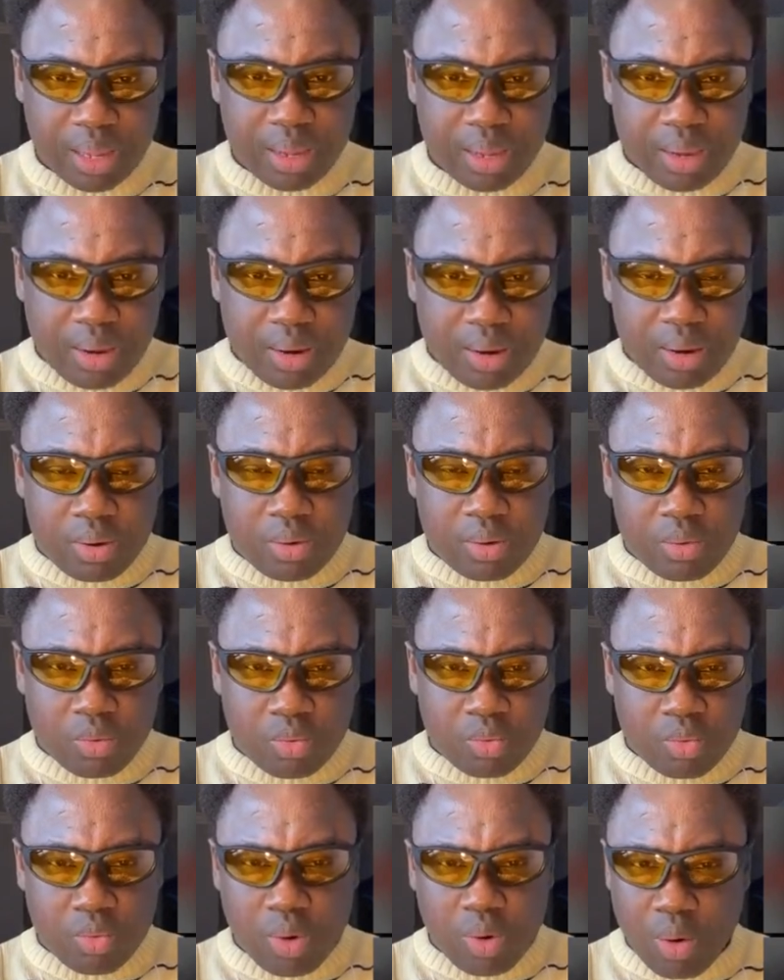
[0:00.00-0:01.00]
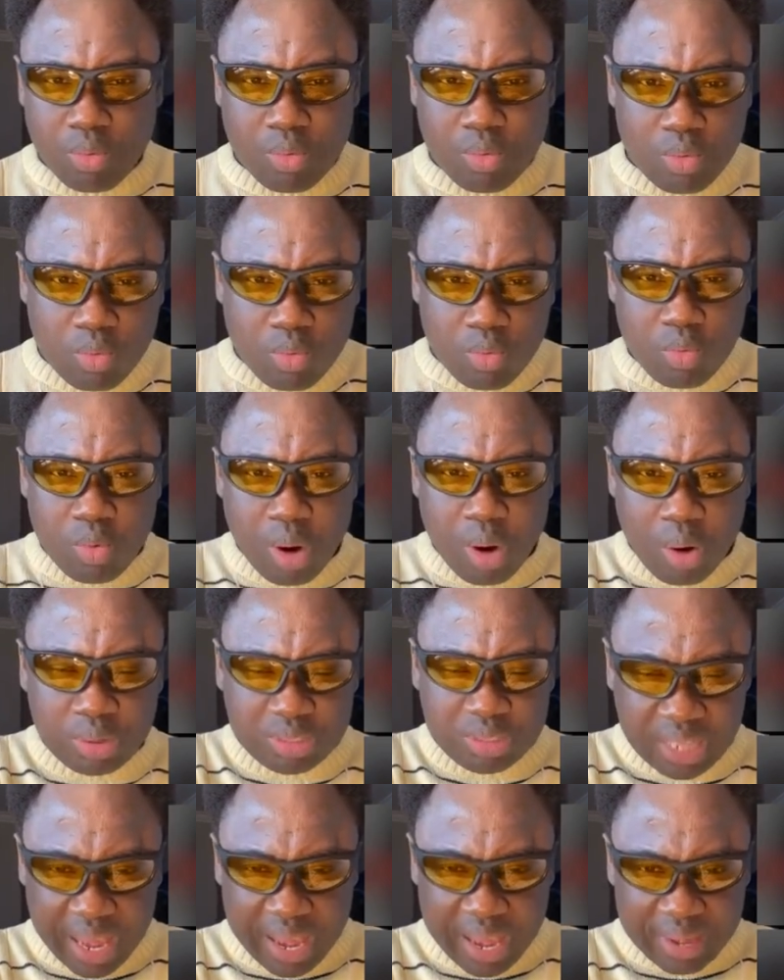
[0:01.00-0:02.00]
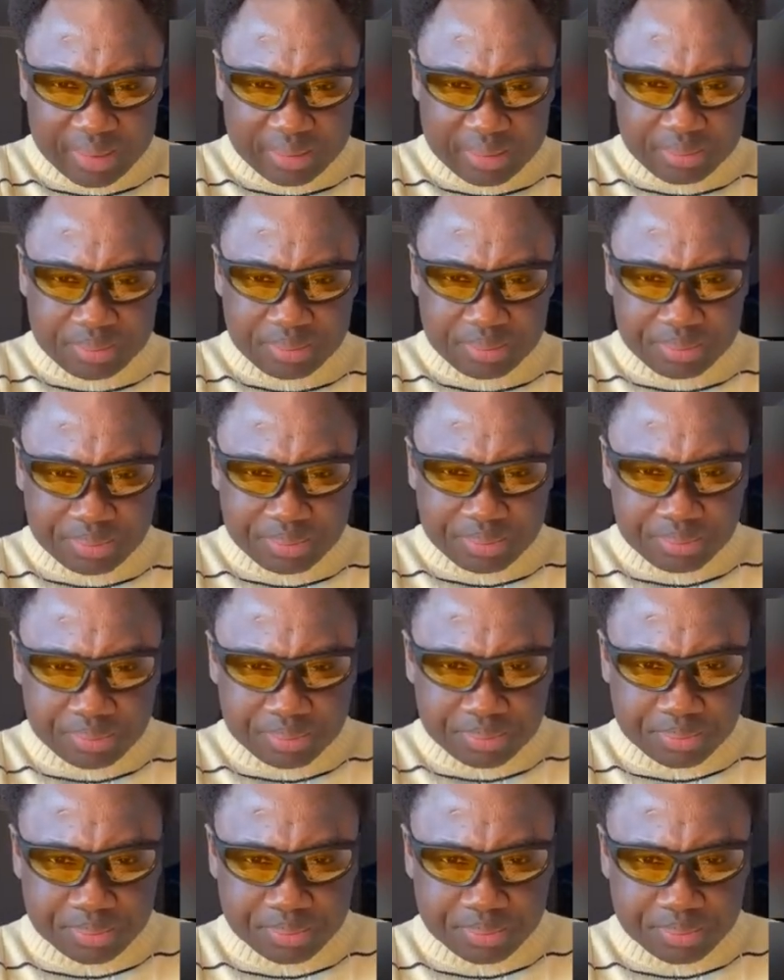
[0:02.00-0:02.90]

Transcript: You see, 1 month, 1 week, now we need my.